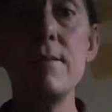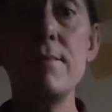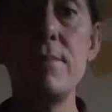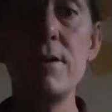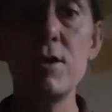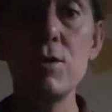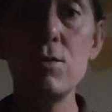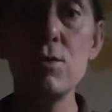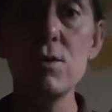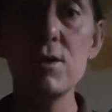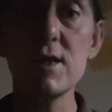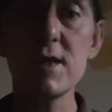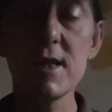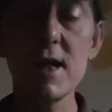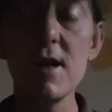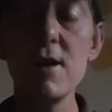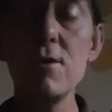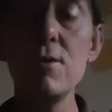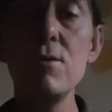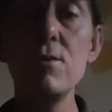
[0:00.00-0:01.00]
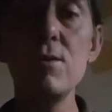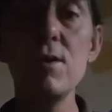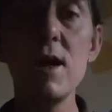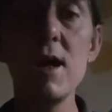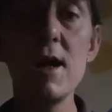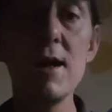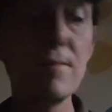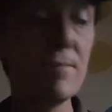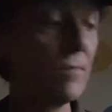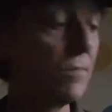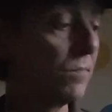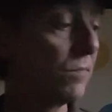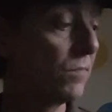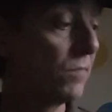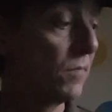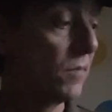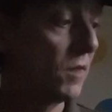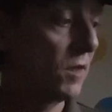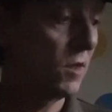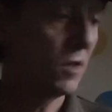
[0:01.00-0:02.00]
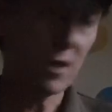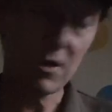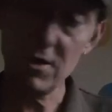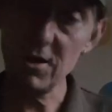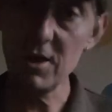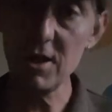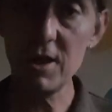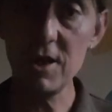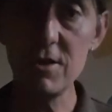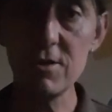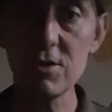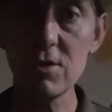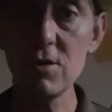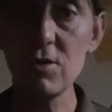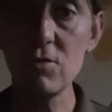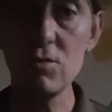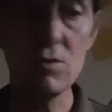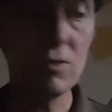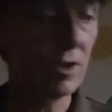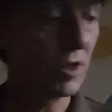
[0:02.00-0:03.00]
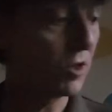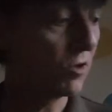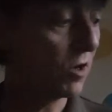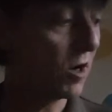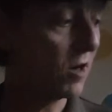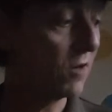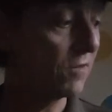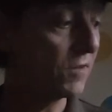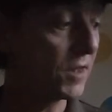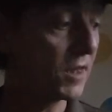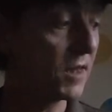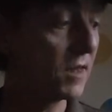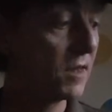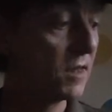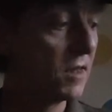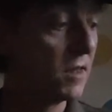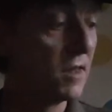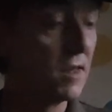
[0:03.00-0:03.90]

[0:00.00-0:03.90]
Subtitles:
but also you know, you can use on all your crafting.